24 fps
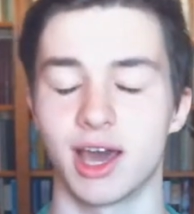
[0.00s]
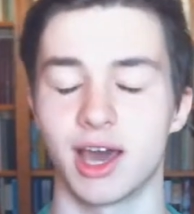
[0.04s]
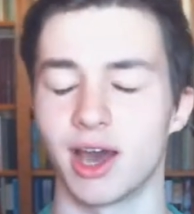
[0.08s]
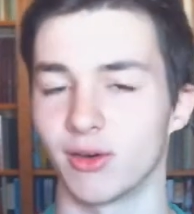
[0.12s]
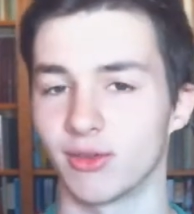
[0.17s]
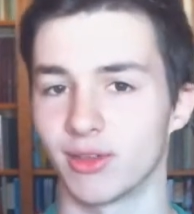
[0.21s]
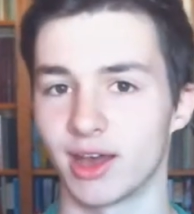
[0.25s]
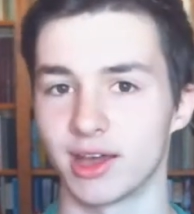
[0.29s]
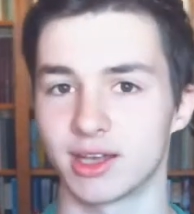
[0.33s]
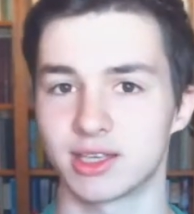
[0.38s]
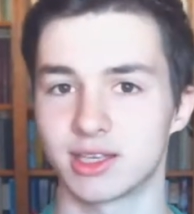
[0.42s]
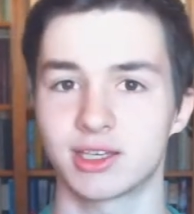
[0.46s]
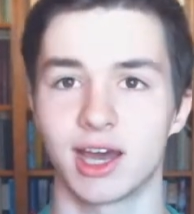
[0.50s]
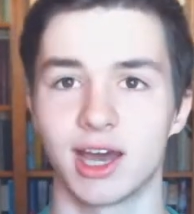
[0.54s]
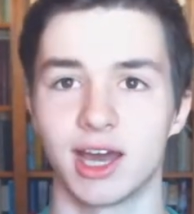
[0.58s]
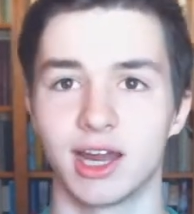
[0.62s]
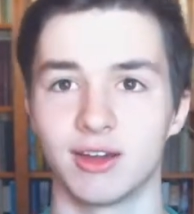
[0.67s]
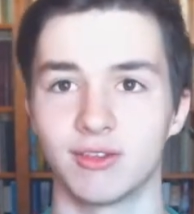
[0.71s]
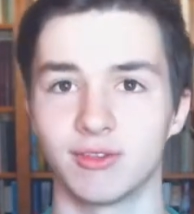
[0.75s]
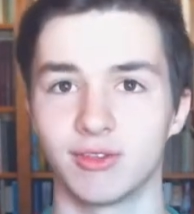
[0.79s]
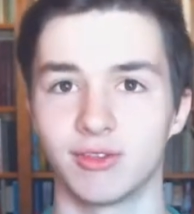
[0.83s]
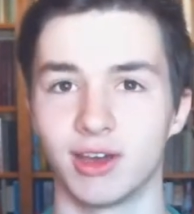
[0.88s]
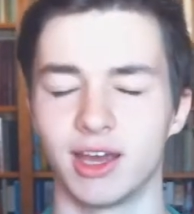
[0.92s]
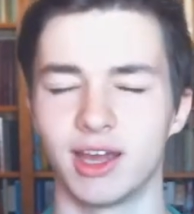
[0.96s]
how that's
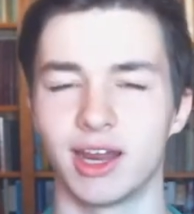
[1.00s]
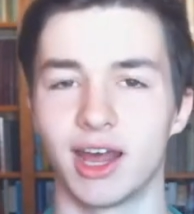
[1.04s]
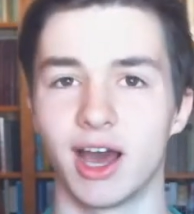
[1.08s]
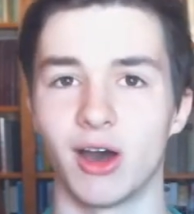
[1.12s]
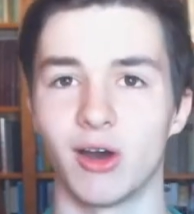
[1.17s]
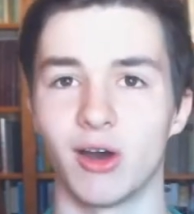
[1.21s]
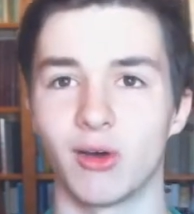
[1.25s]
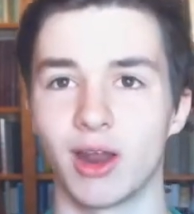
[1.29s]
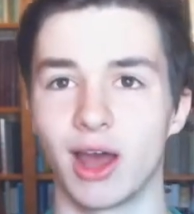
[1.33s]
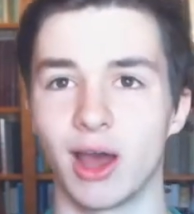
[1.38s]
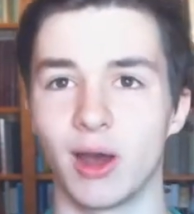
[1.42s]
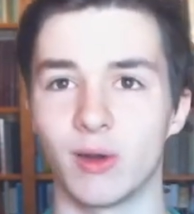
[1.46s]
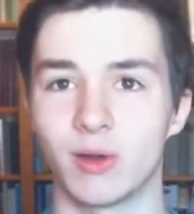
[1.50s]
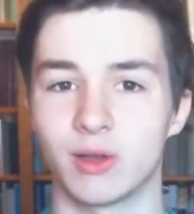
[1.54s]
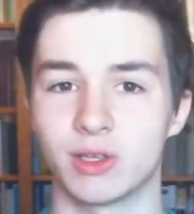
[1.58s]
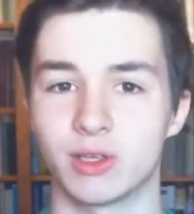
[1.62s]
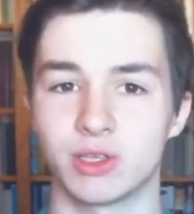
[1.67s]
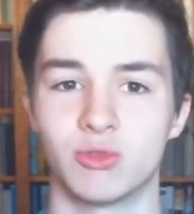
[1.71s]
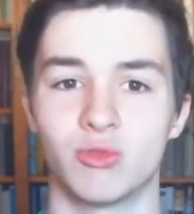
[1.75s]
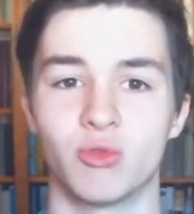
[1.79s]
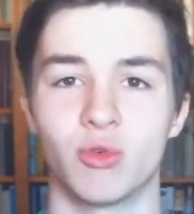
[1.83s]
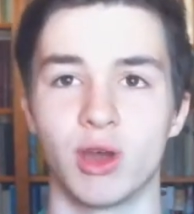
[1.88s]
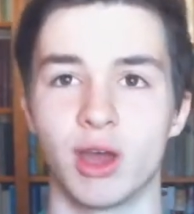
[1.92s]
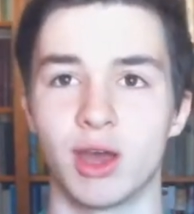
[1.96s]
kind of laid out, how
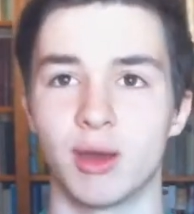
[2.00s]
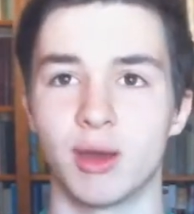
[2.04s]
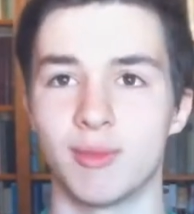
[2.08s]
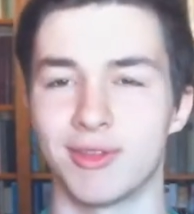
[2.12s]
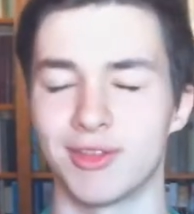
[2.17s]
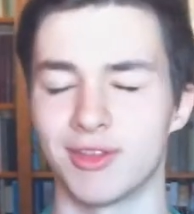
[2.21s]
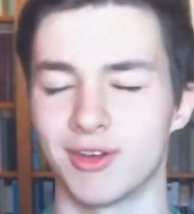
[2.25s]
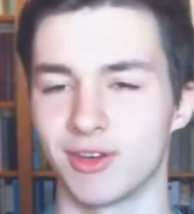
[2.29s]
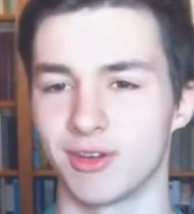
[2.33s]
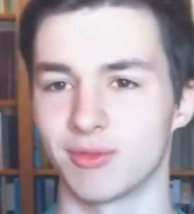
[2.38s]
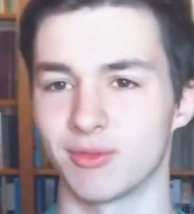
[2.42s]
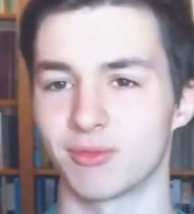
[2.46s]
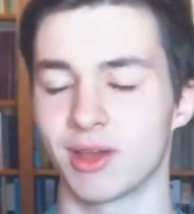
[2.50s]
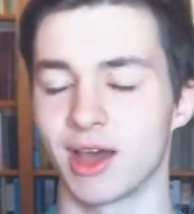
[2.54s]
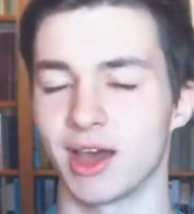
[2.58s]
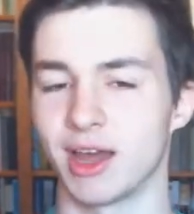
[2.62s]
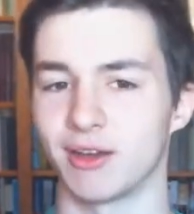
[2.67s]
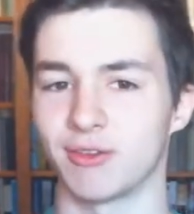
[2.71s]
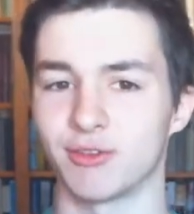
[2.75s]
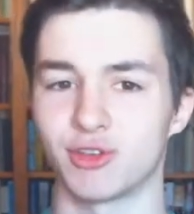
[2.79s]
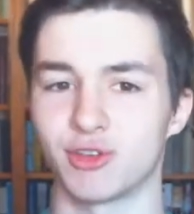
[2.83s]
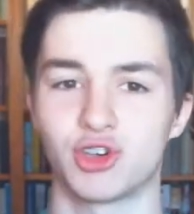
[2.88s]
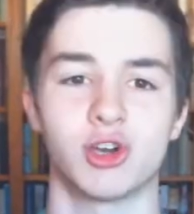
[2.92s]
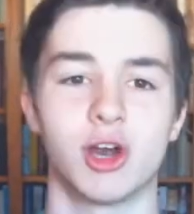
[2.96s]
it's grim and they're
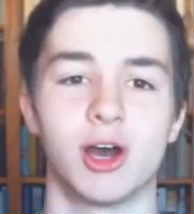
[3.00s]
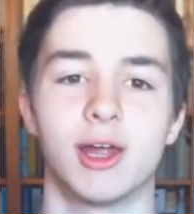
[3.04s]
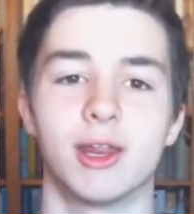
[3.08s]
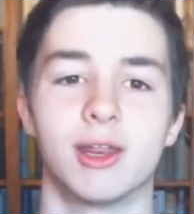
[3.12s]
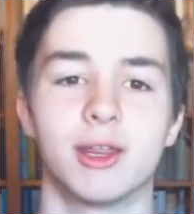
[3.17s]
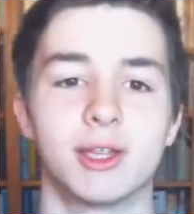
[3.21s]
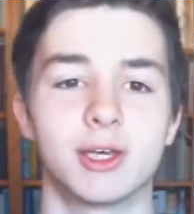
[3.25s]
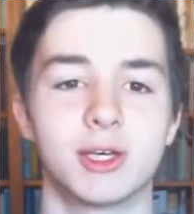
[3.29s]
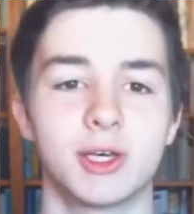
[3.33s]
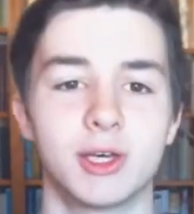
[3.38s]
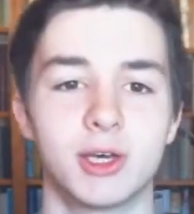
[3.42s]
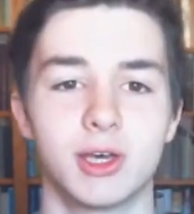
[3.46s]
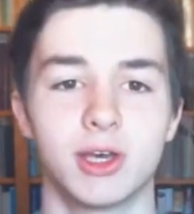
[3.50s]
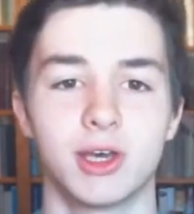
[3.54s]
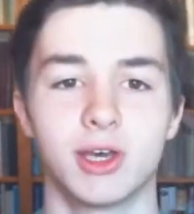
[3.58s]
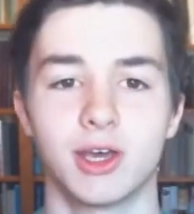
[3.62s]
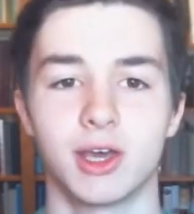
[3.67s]
kind of shunned,